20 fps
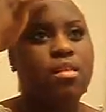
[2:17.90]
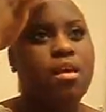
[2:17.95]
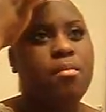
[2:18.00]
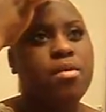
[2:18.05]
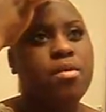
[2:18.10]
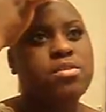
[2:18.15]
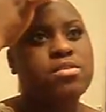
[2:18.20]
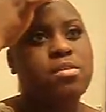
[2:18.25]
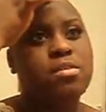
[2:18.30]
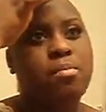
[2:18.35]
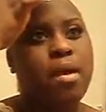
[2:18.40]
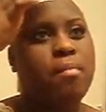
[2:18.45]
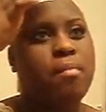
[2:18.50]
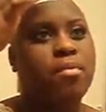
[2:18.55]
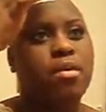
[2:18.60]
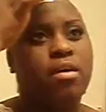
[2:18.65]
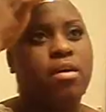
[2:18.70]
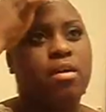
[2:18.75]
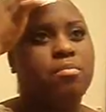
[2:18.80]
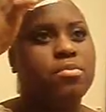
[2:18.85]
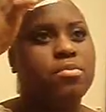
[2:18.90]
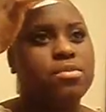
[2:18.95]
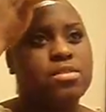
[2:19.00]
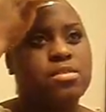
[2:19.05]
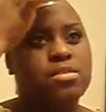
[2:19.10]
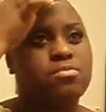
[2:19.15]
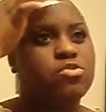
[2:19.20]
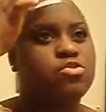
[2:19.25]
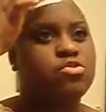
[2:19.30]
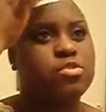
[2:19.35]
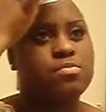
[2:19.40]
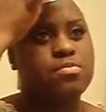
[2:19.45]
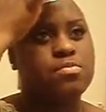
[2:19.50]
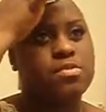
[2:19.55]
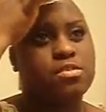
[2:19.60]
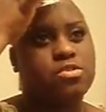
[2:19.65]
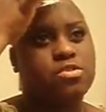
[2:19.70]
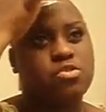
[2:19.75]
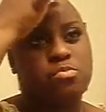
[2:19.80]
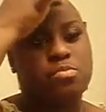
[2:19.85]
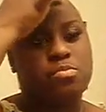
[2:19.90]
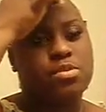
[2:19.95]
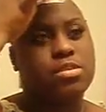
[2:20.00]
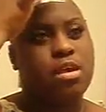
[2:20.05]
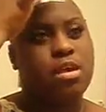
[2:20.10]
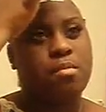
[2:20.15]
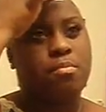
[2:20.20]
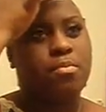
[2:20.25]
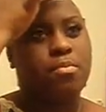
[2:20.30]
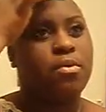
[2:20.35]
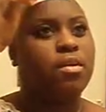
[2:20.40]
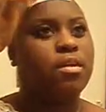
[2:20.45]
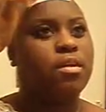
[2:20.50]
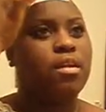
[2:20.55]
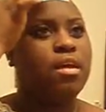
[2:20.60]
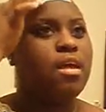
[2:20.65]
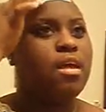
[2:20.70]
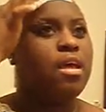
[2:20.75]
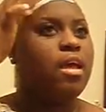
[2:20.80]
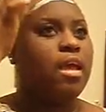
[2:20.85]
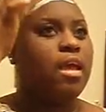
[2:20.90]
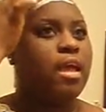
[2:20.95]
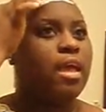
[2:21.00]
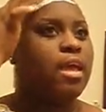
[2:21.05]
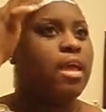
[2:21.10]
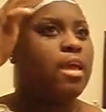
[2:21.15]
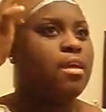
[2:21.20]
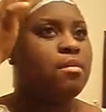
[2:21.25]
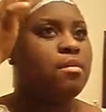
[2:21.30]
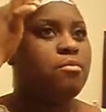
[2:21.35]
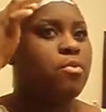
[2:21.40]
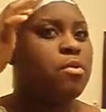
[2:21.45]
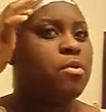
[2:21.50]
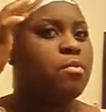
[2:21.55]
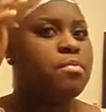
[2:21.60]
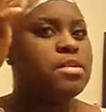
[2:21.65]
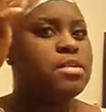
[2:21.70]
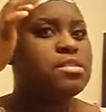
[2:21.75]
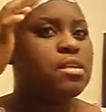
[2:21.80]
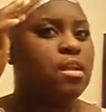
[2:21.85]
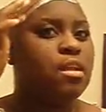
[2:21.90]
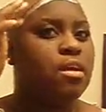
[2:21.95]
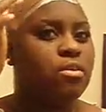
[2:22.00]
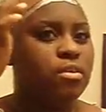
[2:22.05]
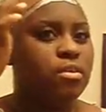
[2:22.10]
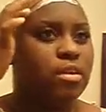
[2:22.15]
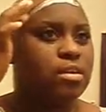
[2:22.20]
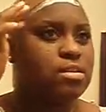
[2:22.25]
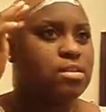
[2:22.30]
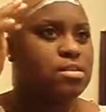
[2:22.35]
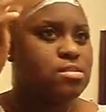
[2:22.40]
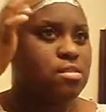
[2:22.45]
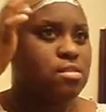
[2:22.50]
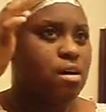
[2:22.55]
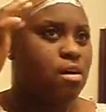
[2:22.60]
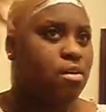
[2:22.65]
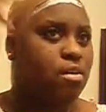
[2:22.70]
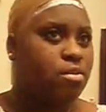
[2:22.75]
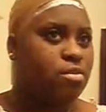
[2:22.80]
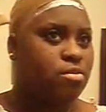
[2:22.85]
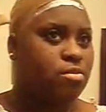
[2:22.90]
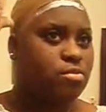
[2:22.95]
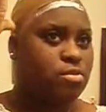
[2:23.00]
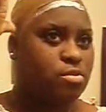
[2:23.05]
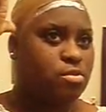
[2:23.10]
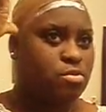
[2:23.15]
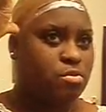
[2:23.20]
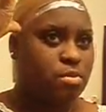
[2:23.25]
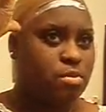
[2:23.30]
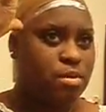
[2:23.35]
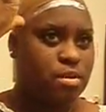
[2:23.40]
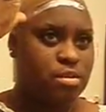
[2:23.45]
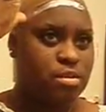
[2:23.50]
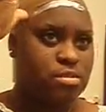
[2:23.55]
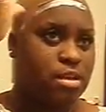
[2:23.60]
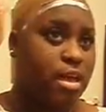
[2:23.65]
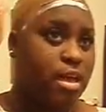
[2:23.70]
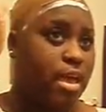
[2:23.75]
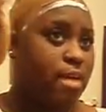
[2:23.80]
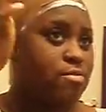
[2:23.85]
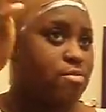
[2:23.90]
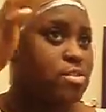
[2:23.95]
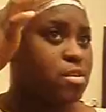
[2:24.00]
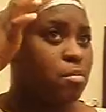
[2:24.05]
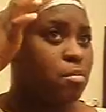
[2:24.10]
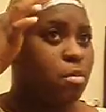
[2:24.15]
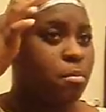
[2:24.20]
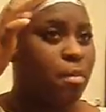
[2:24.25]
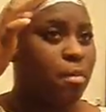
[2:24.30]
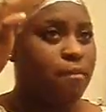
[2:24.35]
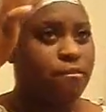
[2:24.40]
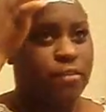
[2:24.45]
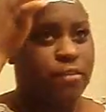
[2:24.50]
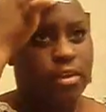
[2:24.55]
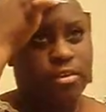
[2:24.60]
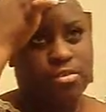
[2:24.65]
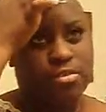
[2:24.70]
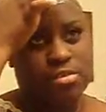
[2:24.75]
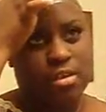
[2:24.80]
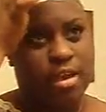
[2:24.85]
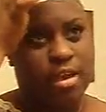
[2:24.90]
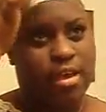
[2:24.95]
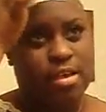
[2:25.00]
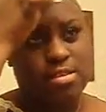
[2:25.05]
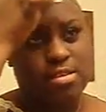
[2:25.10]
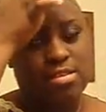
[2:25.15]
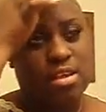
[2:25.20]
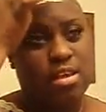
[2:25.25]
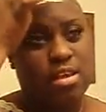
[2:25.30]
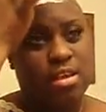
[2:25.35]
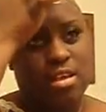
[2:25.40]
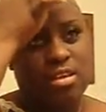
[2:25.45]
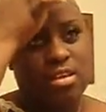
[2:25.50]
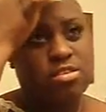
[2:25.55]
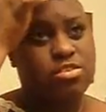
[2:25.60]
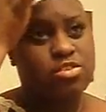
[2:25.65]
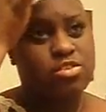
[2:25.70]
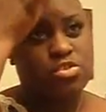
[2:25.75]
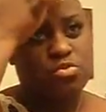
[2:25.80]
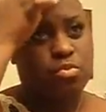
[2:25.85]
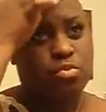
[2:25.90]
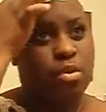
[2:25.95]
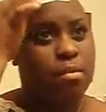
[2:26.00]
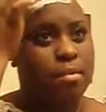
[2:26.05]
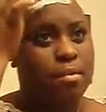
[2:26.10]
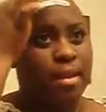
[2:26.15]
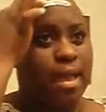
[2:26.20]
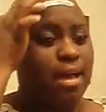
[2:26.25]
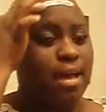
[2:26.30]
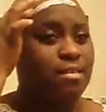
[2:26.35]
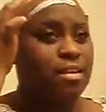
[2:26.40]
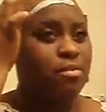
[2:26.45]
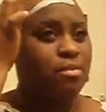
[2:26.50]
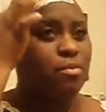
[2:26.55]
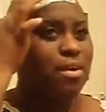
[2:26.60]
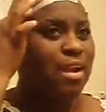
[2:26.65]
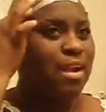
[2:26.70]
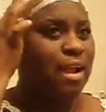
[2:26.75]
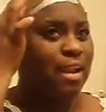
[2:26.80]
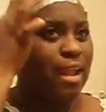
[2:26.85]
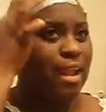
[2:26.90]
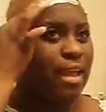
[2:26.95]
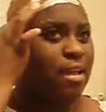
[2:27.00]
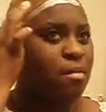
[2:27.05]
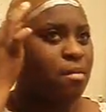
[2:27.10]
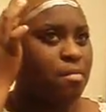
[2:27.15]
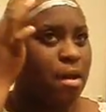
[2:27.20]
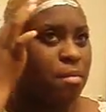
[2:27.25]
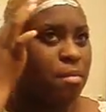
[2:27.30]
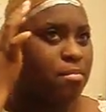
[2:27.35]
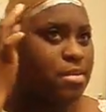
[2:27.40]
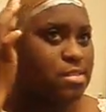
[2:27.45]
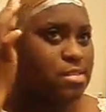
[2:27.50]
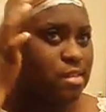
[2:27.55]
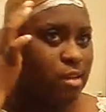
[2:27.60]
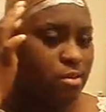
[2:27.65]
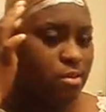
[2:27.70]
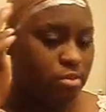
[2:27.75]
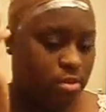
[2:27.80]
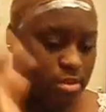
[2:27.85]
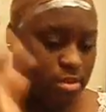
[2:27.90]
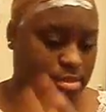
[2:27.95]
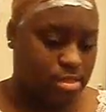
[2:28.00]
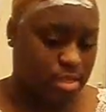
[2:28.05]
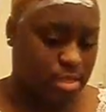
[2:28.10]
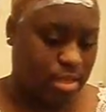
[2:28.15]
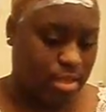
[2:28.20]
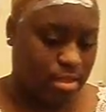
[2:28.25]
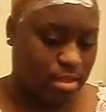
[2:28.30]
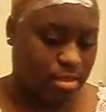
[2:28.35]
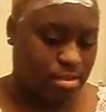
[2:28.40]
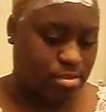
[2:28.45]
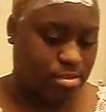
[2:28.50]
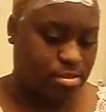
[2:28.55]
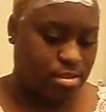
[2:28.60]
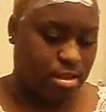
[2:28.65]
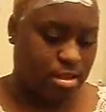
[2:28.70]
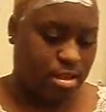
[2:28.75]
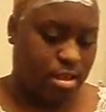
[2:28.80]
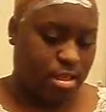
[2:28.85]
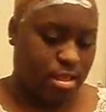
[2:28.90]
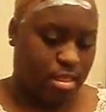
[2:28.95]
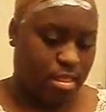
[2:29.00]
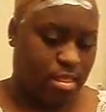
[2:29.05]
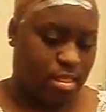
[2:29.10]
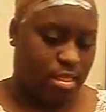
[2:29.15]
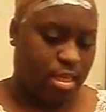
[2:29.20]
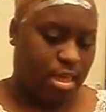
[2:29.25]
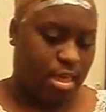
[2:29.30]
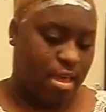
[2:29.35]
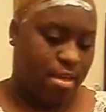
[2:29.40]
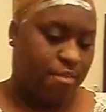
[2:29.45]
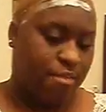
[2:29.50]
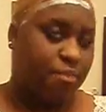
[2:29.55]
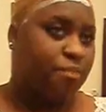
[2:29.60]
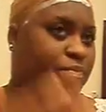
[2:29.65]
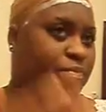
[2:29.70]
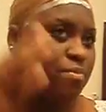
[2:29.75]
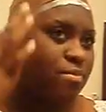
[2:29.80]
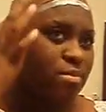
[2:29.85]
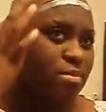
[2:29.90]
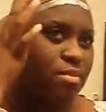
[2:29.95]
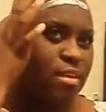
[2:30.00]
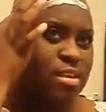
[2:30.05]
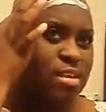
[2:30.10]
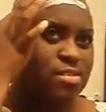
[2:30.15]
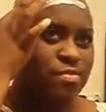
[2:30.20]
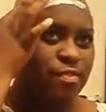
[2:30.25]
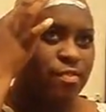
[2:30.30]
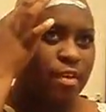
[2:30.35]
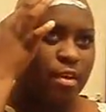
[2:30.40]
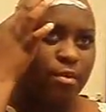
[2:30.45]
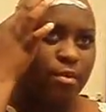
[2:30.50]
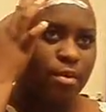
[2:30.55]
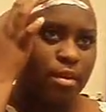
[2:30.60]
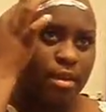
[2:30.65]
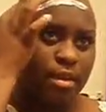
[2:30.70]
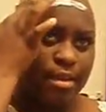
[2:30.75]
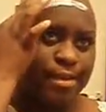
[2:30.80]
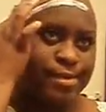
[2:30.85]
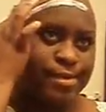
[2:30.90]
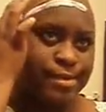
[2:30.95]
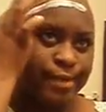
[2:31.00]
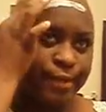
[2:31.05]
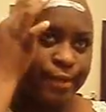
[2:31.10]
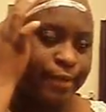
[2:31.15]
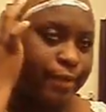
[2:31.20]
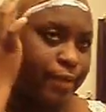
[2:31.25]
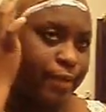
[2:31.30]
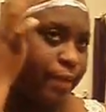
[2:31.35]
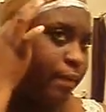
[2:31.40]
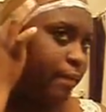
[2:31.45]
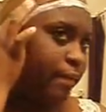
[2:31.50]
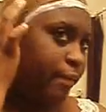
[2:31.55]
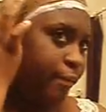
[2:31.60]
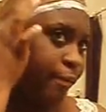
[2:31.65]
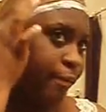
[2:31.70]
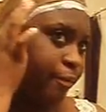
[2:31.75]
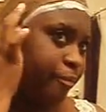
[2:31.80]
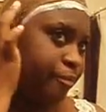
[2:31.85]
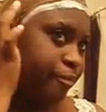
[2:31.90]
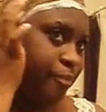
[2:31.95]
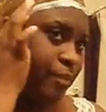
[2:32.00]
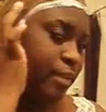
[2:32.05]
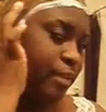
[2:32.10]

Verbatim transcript: I'm also probably going to put some strips of super tape on it. And with Miss Lola's, all you do is, I have some on my fingers, guys, is just rub it out. And what I like about Miss Lola's is that it's very easy to clean up.